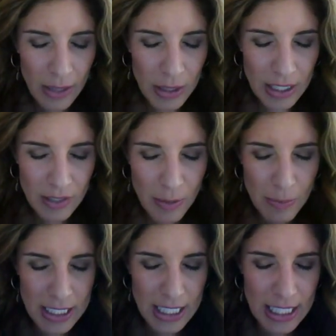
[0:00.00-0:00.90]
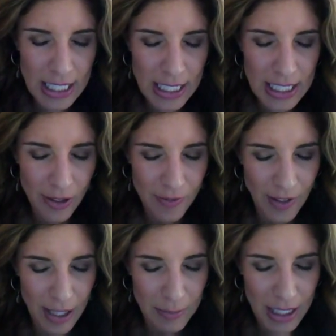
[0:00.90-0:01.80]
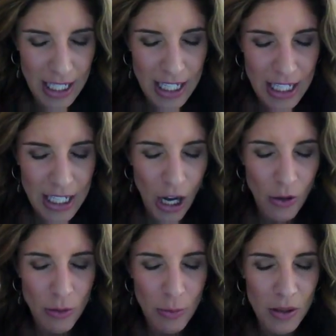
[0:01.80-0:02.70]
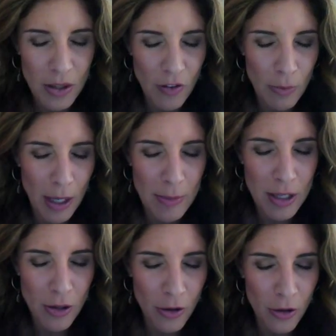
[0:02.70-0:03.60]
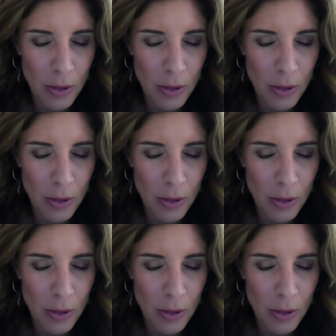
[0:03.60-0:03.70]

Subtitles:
We lift up Atia and her family on the birth of her baby girl.